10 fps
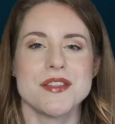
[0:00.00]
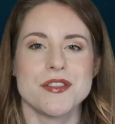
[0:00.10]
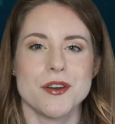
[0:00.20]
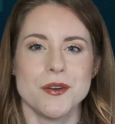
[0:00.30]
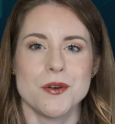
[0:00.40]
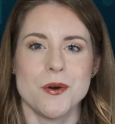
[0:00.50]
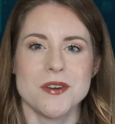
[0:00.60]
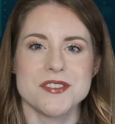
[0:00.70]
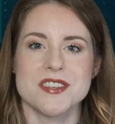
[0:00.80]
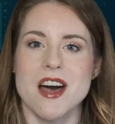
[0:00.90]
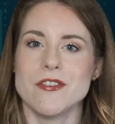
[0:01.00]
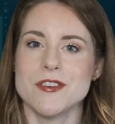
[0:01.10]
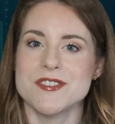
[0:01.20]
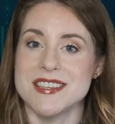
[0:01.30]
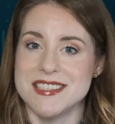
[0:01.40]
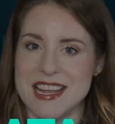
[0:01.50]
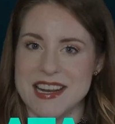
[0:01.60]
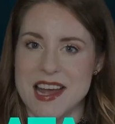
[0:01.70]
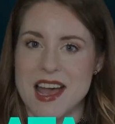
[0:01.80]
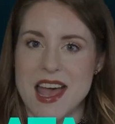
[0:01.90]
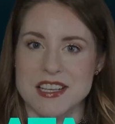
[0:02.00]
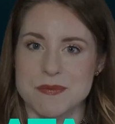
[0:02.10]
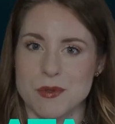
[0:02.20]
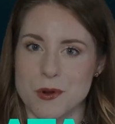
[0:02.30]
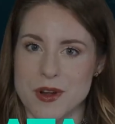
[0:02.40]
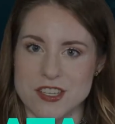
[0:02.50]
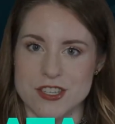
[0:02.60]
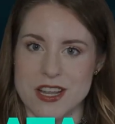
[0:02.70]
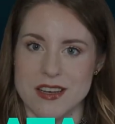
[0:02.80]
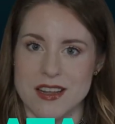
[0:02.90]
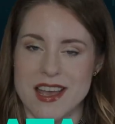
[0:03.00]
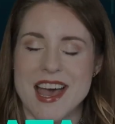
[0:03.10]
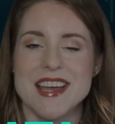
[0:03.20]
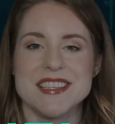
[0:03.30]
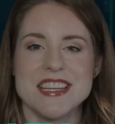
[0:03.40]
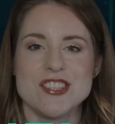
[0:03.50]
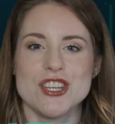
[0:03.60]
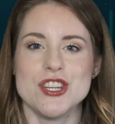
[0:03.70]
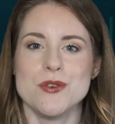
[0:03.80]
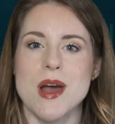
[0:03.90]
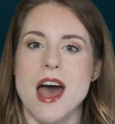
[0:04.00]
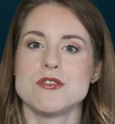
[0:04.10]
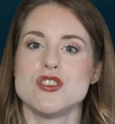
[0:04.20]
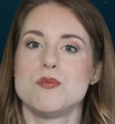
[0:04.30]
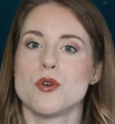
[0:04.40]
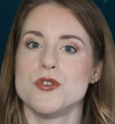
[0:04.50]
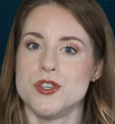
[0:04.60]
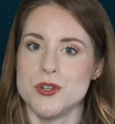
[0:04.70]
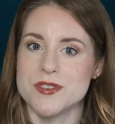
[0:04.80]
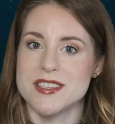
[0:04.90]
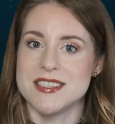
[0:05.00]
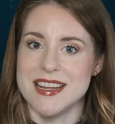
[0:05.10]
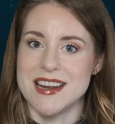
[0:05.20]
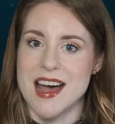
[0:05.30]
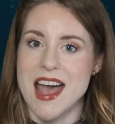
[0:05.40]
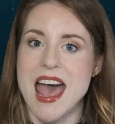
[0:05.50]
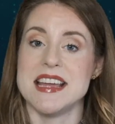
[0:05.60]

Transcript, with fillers: The third course covers data exploration, teaching you how to produce data